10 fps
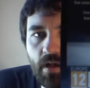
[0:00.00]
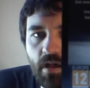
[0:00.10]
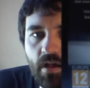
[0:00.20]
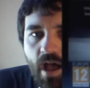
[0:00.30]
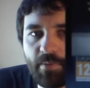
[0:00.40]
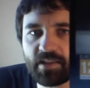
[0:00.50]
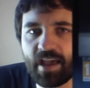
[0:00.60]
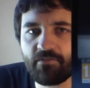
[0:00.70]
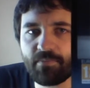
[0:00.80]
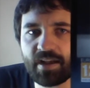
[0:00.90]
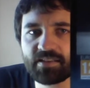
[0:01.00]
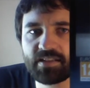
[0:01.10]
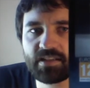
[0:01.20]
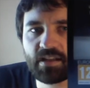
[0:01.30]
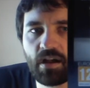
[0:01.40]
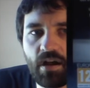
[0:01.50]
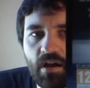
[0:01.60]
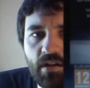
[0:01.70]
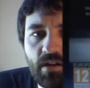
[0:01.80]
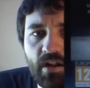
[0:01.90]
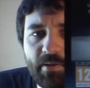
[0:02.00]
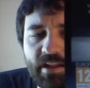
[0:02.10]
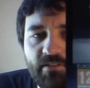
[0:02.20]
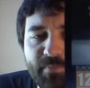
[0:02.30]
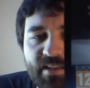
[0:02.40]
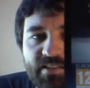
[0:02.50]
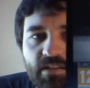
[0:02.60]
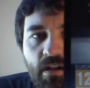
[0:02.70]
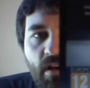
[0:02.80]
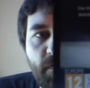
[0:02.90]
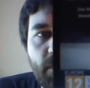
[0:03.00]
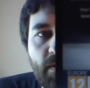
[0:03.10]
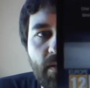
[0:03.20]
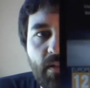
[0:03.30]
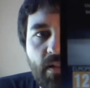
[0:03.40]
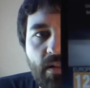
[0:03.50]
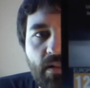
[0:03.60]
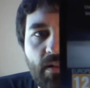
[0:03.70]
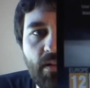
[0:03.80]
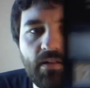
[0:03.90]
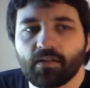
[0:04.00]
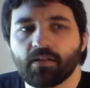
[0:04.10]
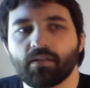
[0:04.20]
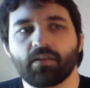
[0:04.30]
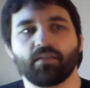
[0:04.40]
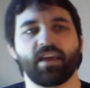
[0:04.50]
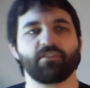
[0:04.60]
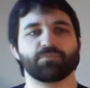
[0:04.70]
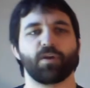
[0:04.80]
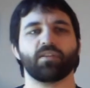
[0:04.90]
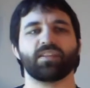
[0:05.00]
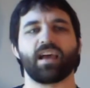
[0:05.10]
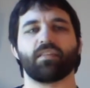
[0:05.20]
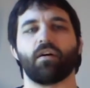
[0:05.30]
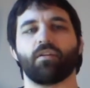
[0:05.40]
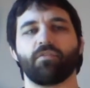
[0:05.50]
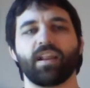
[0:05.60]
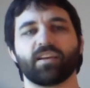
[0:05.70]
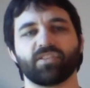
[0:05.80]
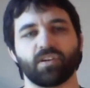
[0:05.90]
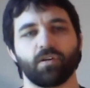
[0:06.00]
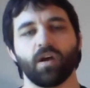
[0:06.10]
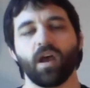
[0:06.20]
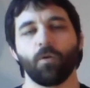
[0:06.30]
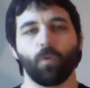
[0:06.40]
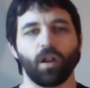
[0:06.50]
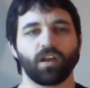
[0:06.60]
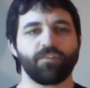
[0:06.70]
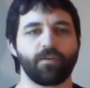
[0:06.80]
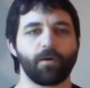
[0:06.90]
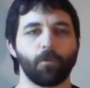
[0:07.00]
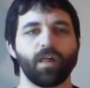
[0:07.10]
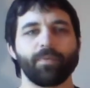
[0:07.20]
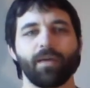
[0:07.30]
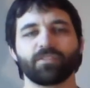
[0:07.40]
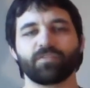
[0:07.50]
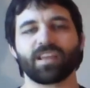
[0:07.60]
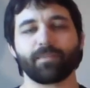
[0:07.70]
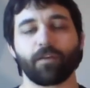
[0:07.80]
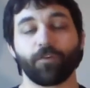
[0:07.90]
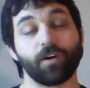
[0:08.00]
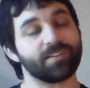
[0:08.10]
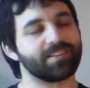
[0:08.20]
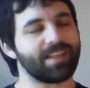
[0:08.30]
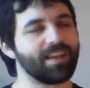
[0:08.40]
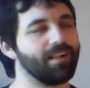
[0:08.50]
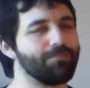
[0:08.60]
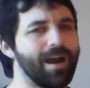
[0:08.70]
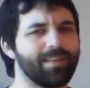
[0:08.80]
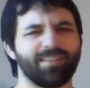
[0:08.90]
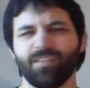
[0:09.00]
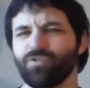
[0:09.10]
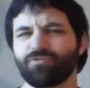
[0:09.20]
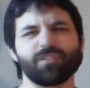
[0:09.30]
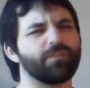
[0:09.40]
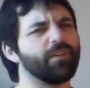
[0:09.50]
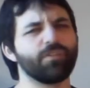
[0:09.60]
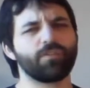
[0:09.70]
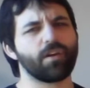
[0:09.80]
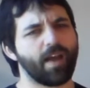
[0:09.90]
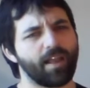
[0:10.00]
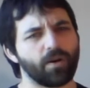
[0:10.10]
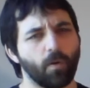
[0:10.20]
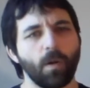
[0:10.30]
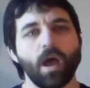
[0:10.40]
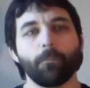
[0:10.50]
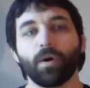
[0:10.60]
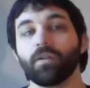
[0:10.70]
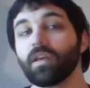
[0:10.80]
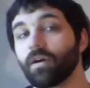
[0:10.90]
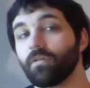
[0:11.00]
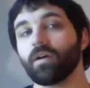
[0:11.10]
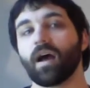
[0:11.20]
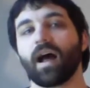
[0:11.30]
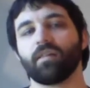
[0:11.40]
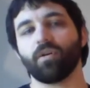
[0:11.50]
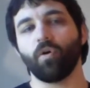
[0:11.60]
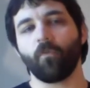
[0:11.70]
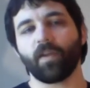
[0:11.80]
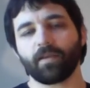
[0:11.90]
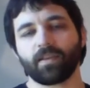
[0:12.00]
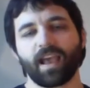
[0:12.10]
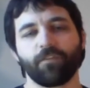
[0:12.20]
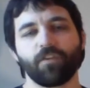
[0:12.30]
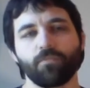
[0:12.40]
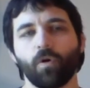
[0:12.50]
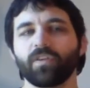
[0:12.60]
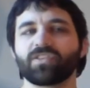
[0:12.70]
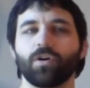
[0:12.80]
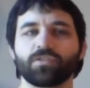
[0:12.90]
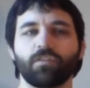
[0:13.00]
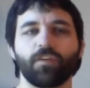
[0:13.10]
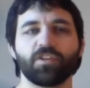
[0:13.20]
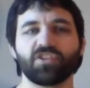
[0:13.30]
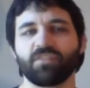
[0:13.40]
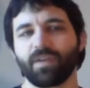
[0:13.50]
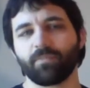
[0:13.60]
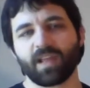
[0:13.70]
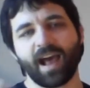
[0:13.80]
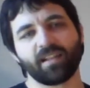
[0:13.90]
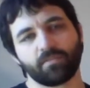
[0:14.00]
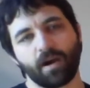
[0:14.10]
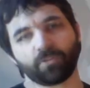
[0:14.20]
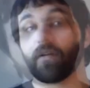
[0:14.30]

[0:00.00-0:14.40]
Ammon Remastered, or not Ammon Remastered, of Theros Beyond Death on Arena. So one lucky viewer will be able to redeem that for a single path. Lucrative, I know. But, I'll hopefully get a few more of these codes in the future and be able to hand them out.